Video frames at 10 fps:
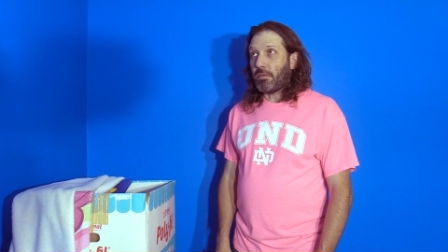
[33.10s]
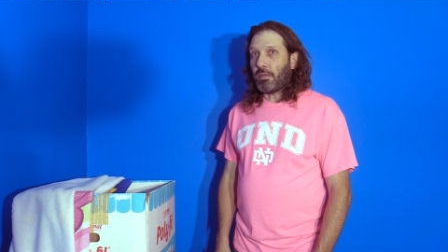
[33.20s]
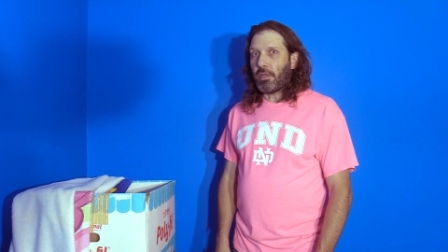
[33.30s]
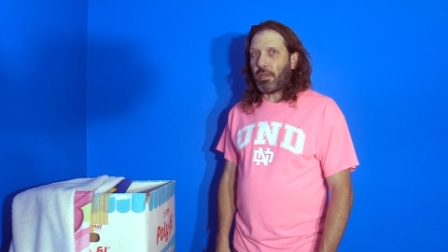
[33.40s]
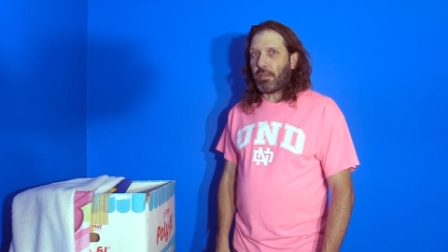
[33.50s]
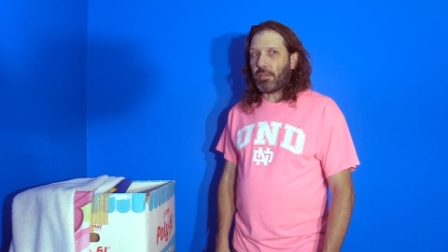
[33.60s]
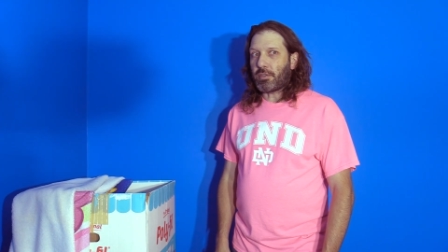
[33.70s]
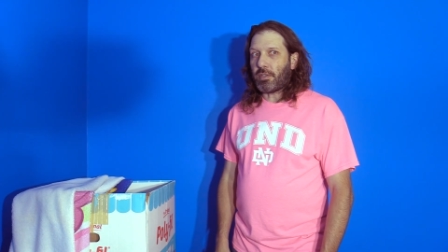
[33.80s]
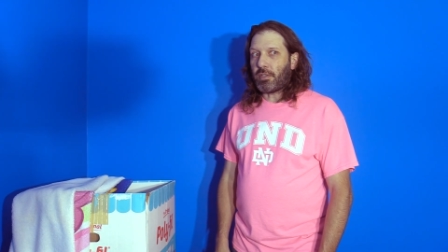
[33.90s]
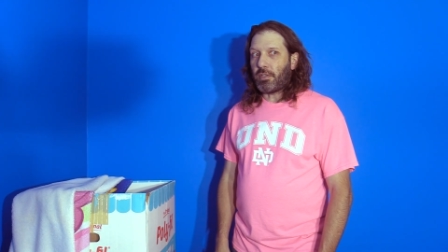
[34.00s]
yeah,
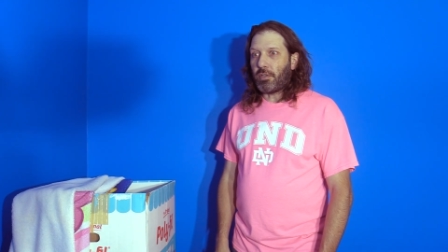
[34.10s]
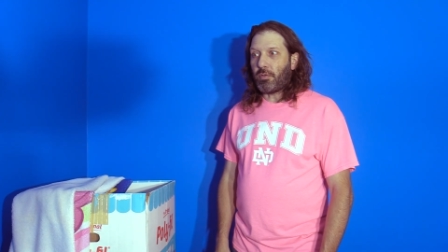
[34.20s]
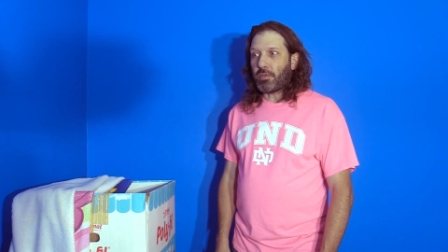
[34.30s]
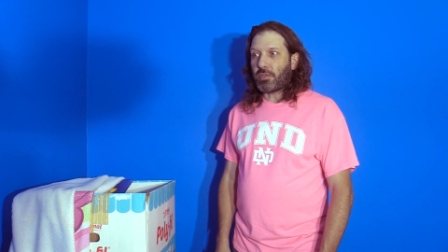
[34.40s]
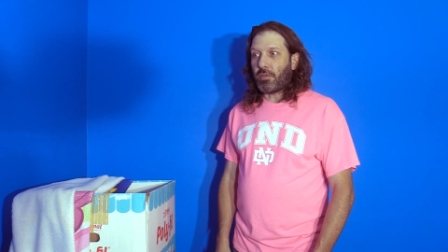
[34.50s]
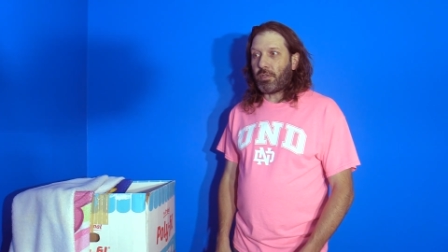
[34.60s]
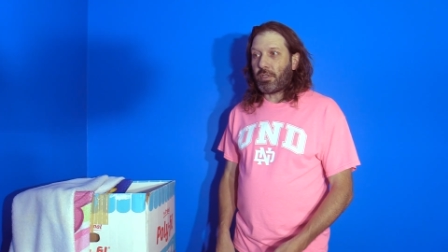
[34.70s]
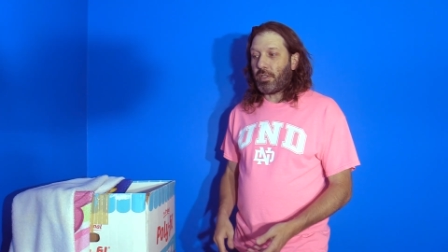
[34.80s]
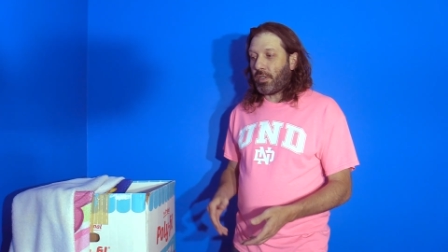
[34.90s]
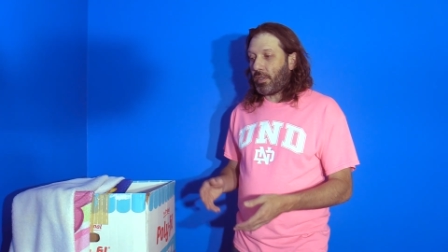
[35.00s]
just letting you know what's
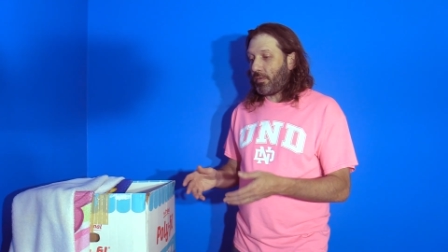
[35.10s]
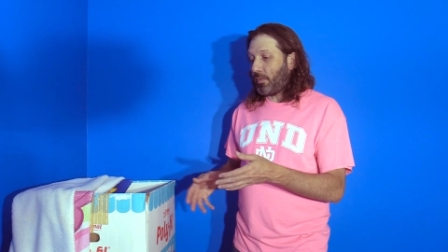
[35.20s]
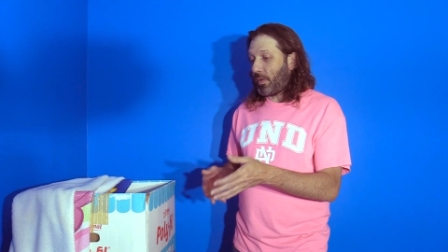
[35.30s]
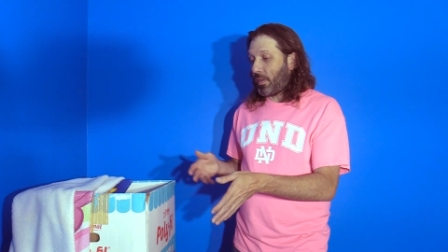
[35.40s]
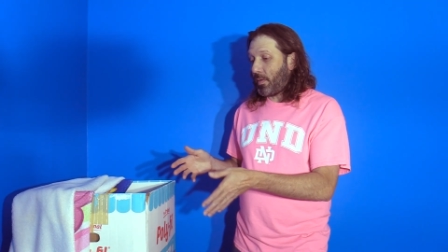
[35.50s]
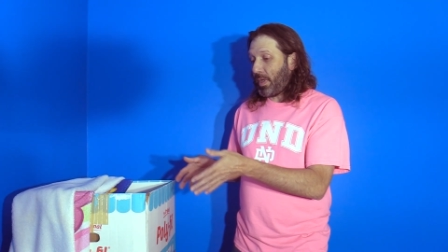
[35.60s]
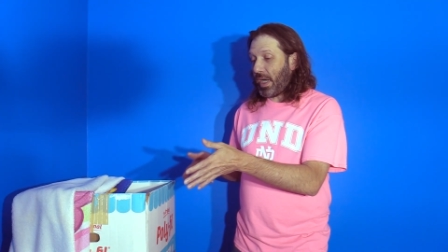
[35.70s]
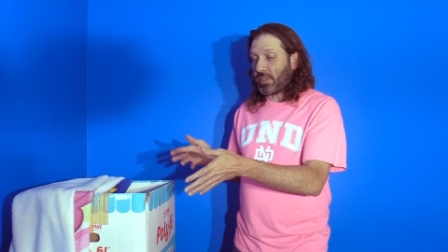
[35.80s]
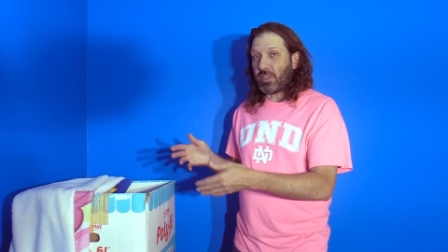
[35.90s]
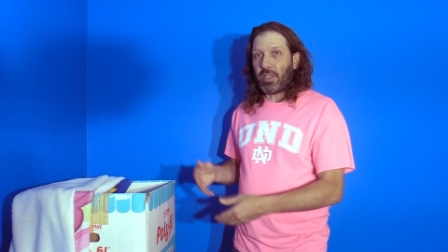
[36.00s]
going on with the
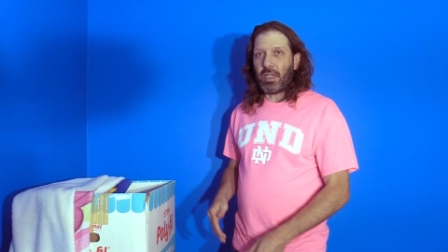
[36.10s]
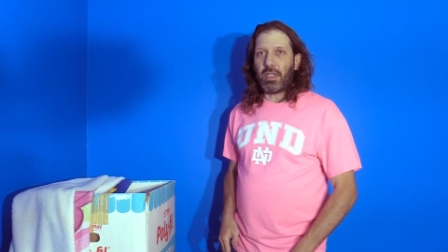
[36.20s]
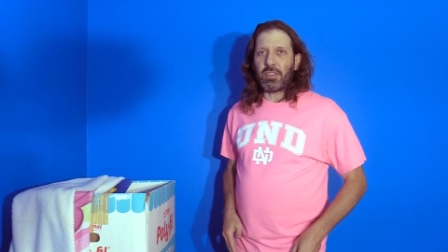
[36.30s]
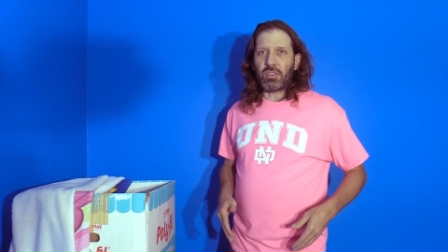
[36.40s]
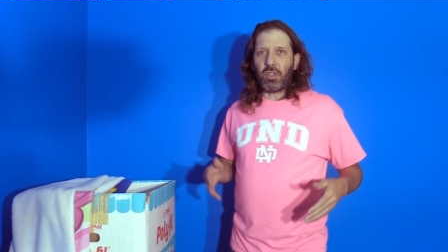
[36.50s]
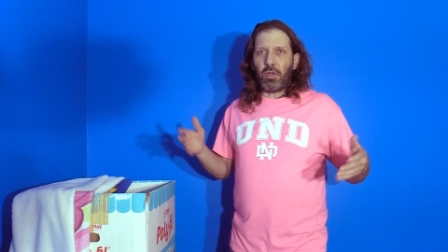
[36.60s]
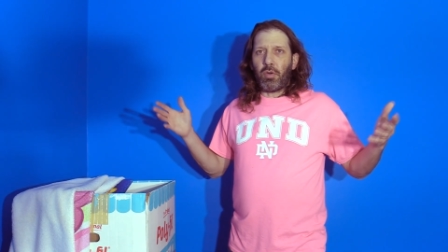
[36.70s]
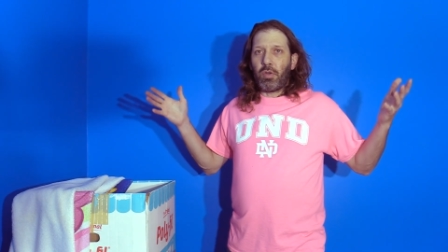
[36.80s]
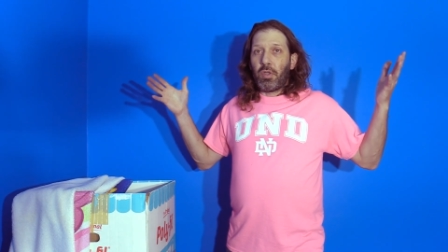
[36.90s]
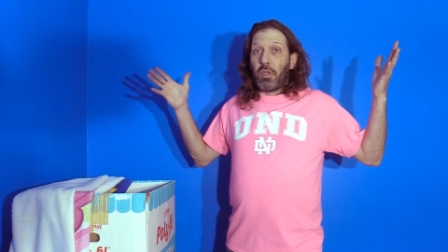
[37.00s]
box and I.
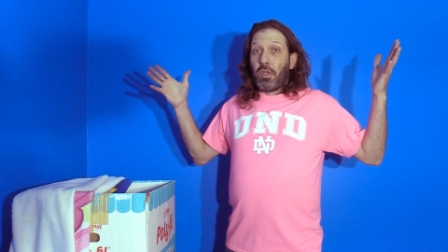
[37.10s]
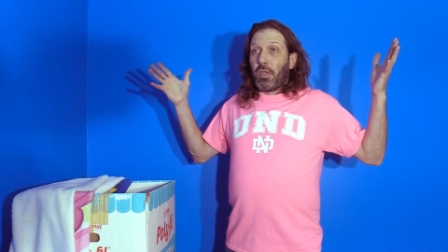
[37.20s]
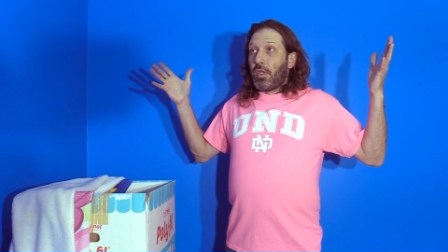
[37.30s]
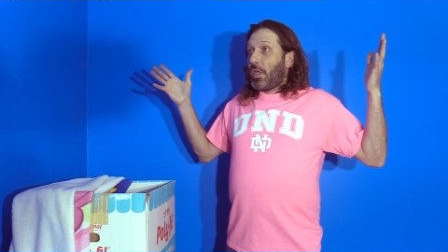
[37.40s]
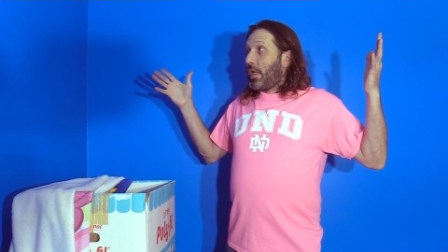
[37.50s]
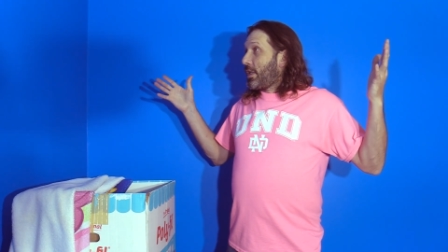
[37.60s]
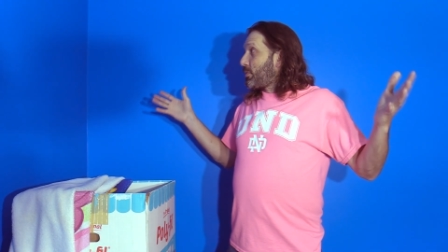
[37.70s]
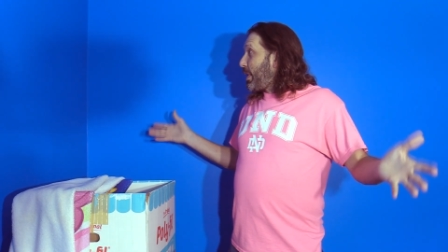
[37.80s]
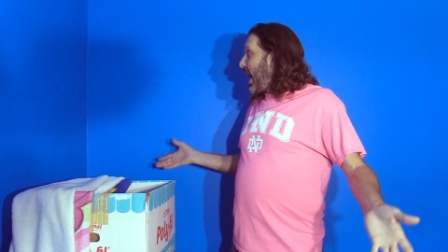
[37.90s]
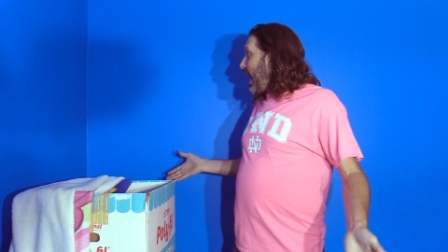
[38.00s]
So it's
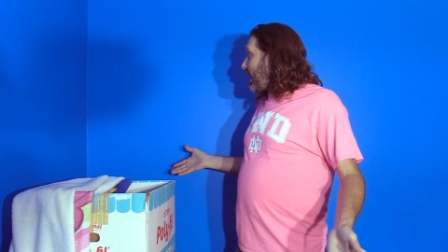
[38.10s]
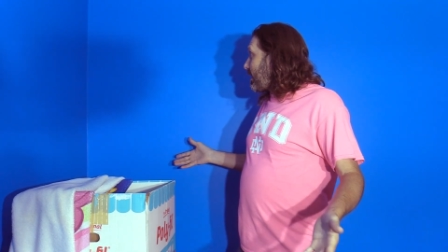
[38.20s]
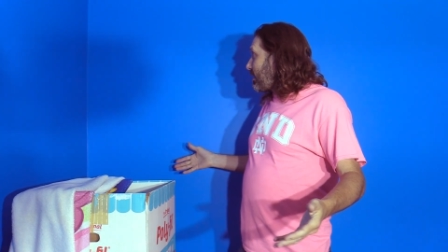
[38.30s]
back.